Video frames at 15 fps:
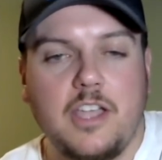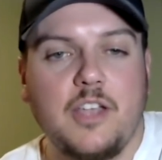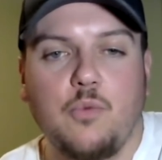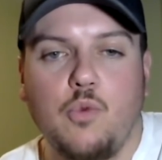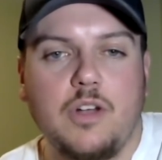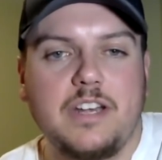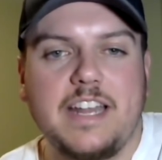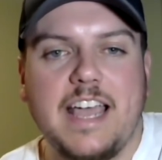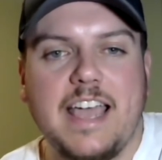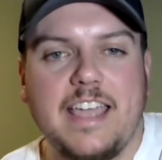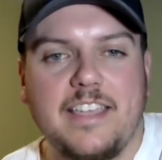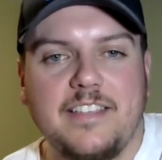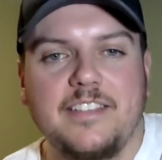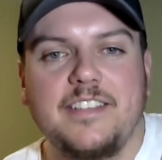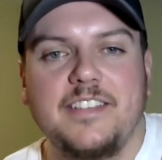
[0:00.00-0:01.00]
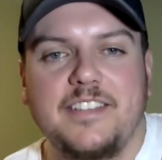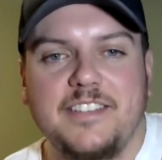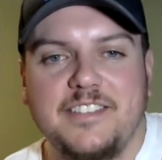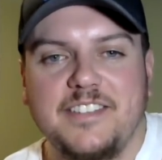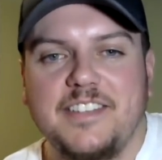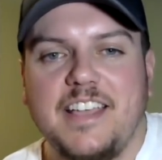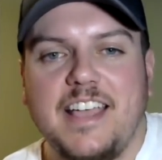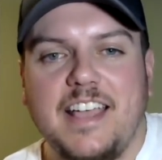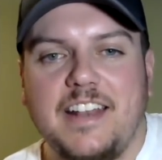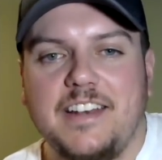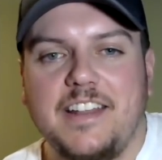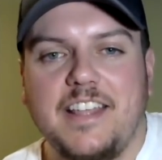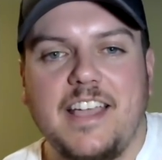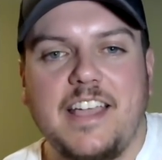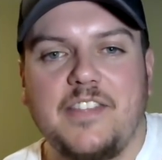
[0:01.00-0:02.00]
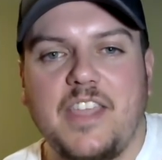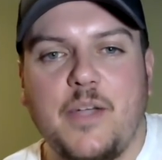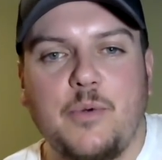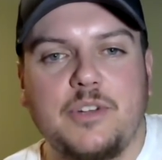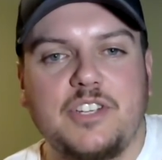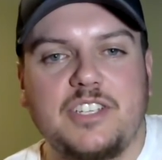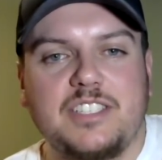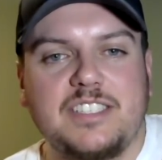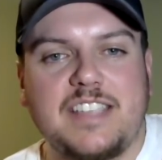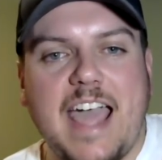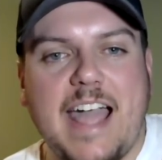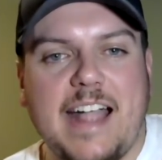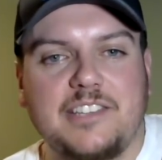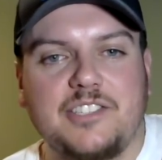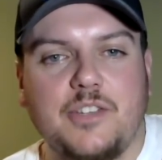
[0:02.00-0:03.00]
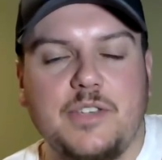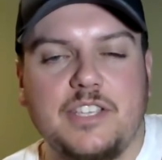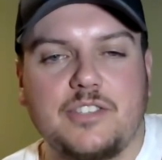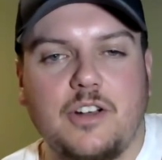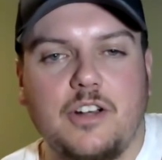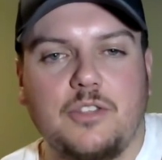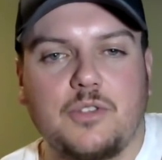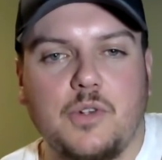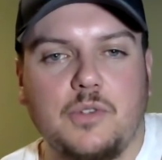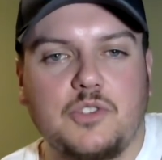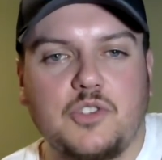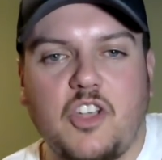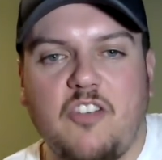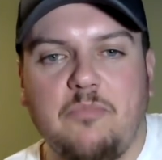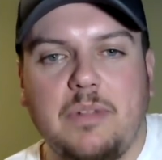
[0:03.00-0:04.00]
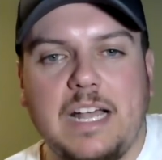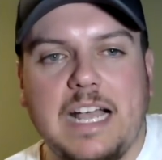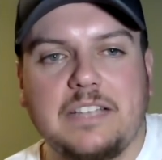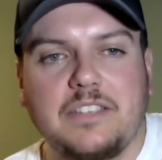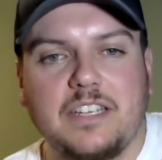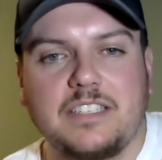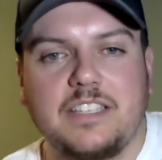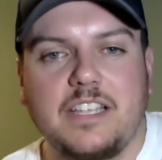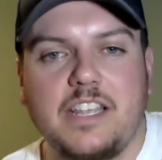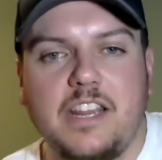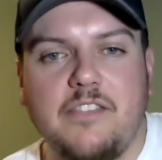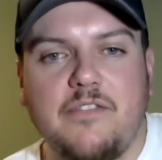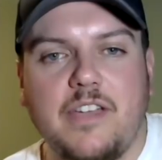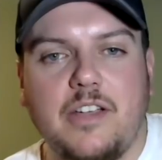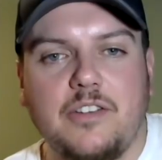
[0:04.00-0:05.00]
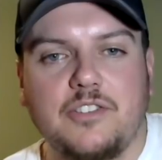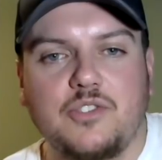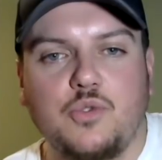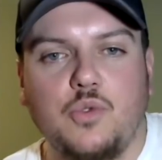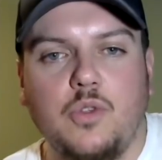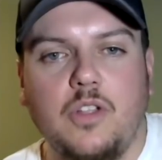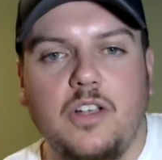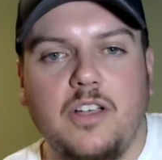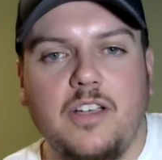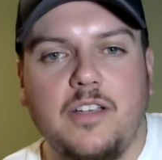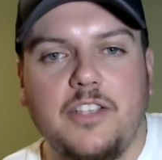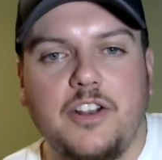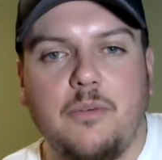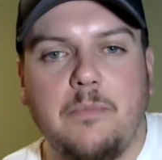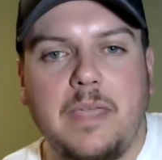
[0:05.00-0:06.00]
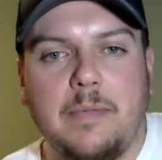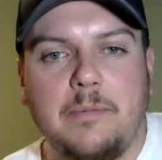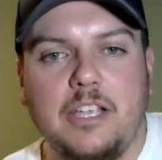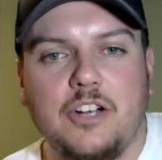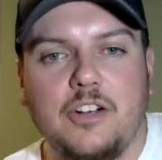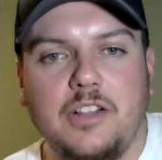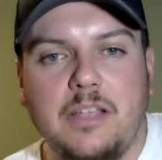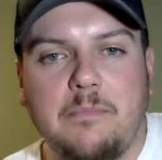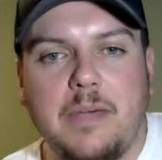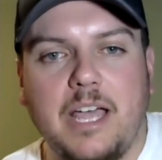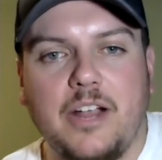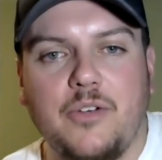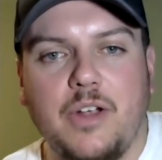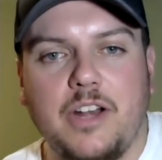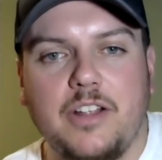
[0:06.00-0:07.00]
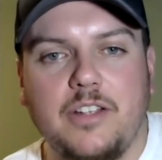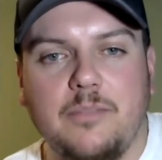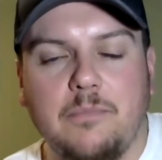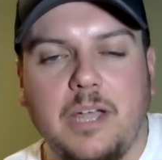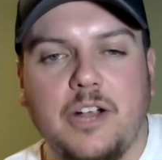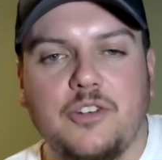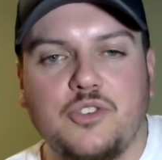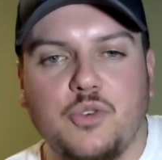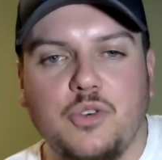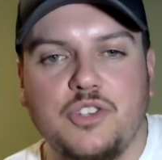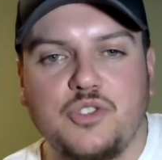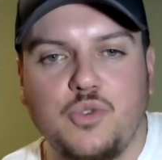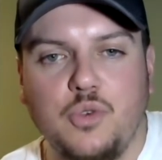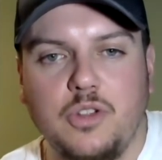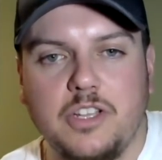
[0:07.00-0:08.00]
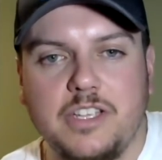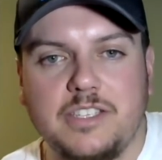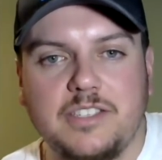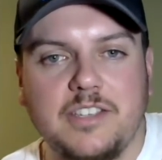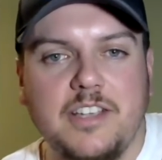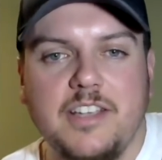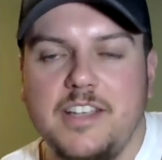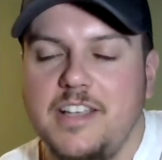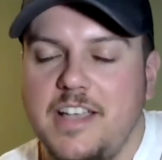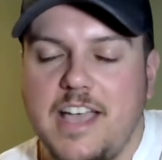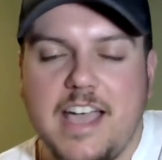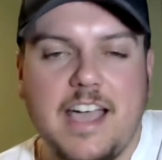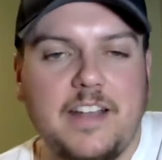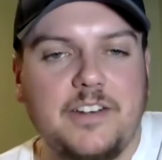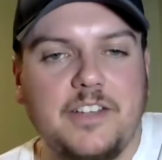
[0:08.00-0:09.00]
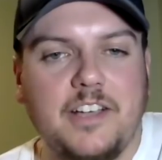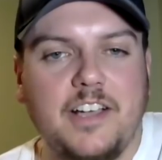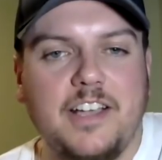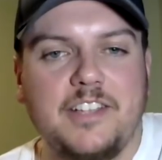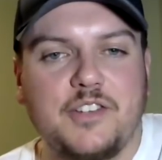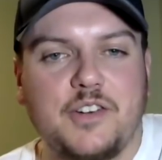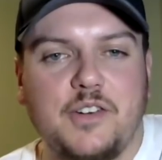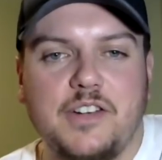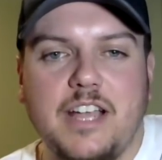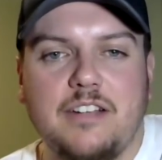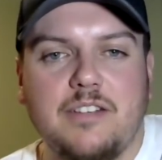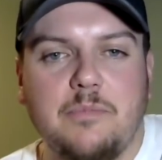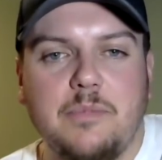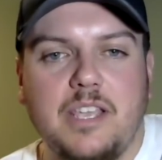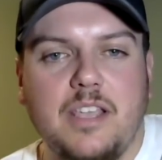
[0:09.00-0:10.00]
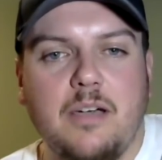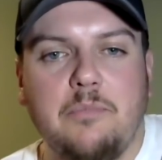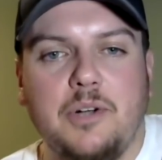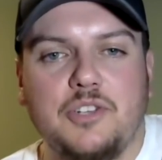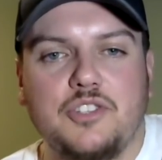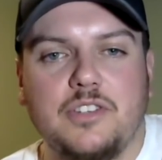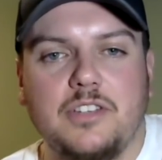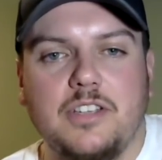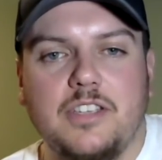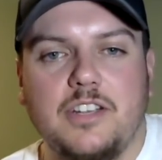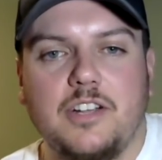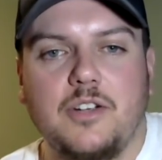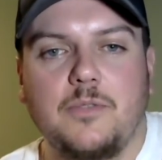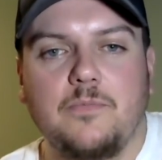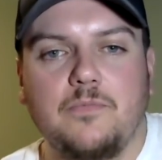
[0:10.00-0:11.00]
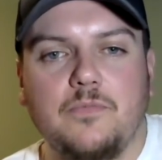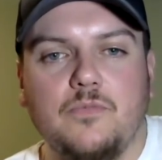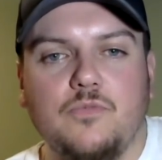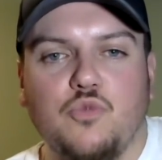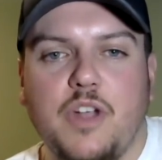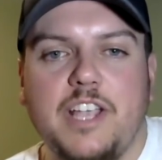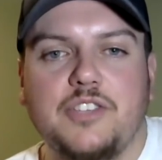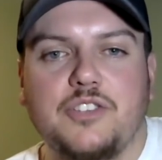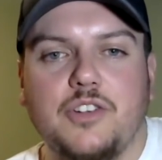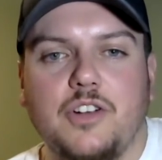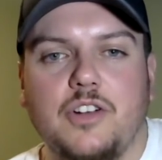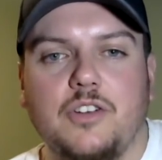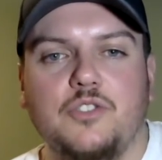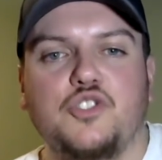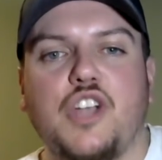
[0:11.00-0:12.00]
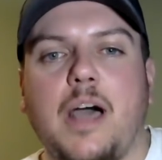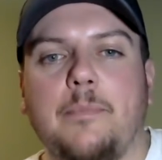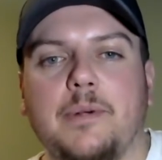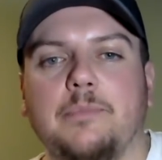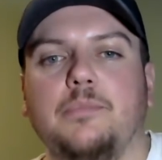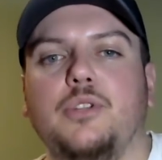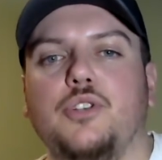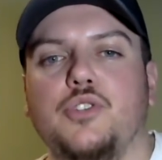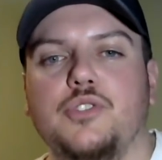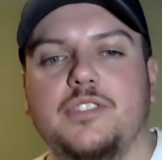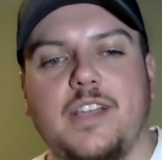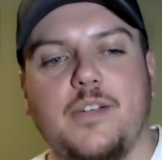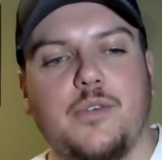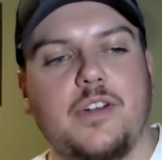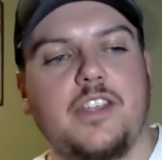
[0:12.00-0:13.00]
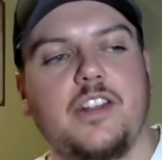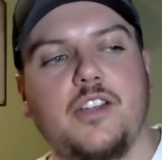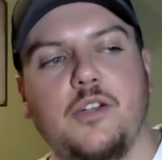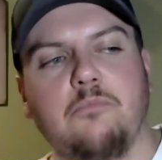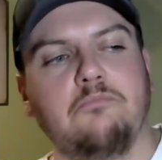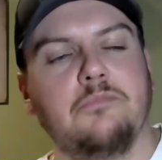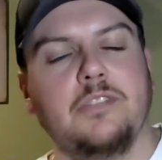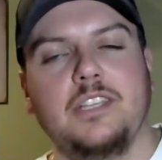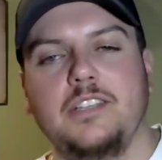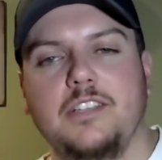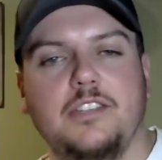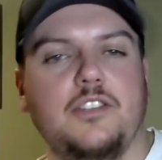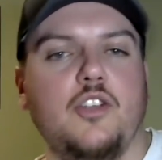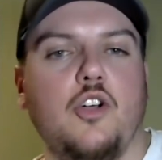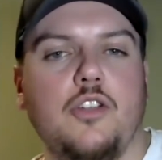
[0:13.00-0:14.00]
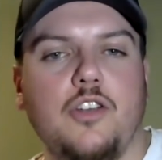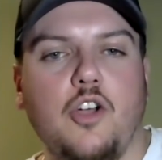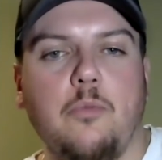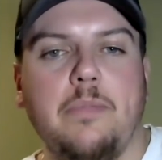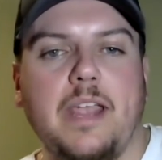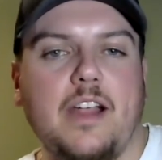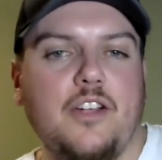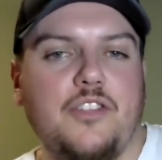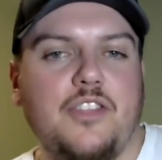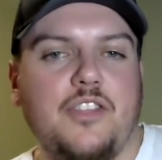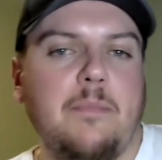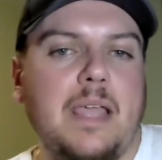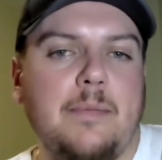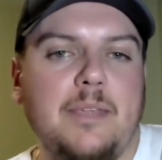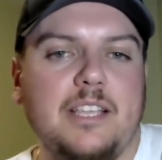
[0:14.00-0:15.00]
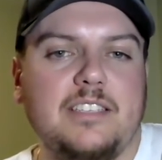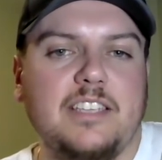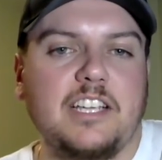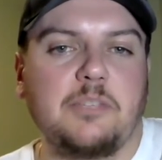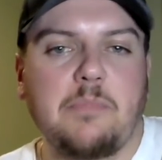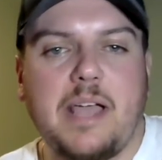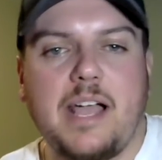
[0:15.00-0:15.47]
in one day, and they were just stacked. So he started throwing soft plastics, thinking he found a school of, you know, maybe early migratory schoolies, and it turned out to be a bunch of, you know, racer chopper blues that were, you know, No bigger than maybe 6